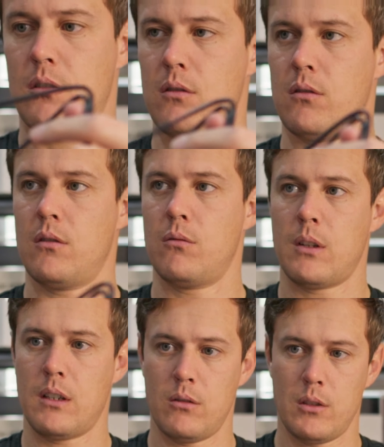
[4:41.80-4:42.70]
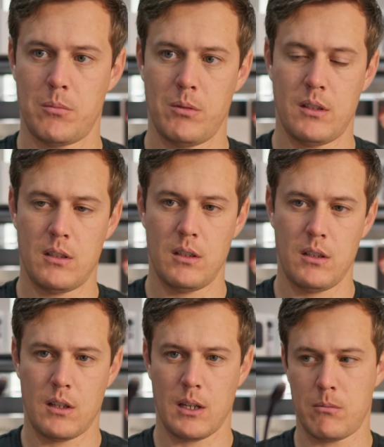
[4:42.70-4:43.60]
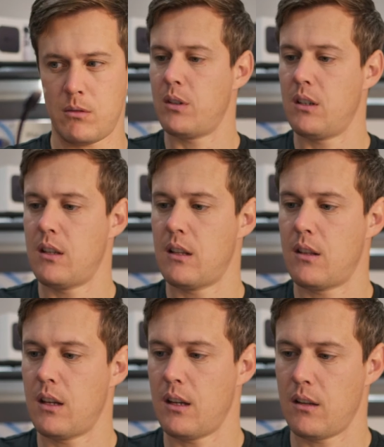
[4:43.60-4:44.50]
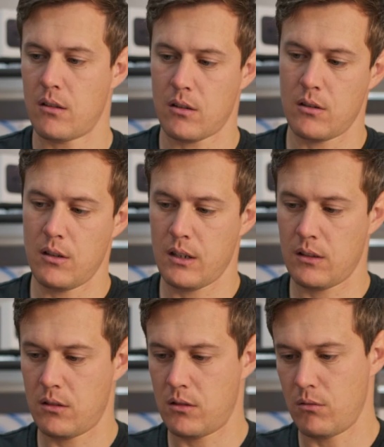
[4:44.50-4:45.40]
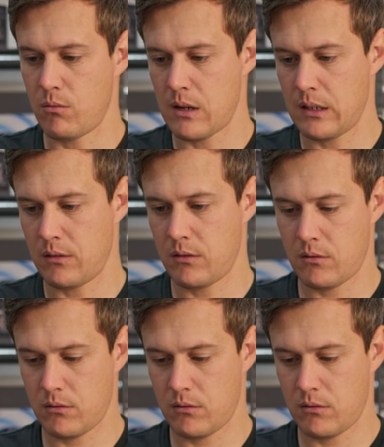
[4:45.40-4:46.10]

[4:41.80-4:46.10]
to the one USB-C cable. Pity that they are connected to one